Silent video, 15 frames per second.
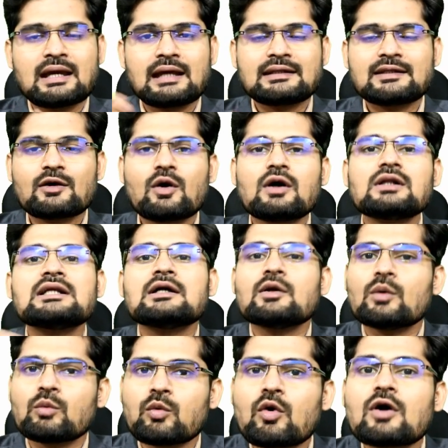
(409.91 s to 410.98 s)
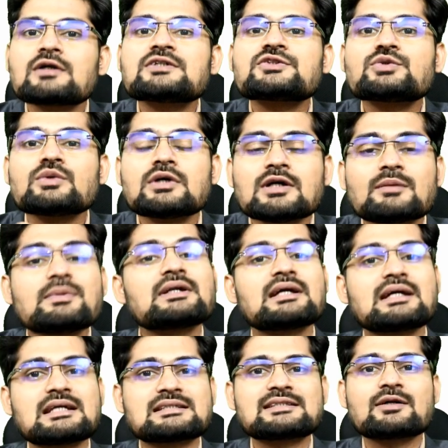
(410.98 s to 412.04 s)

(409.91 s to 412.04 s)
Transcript: and they all wants to urbanize.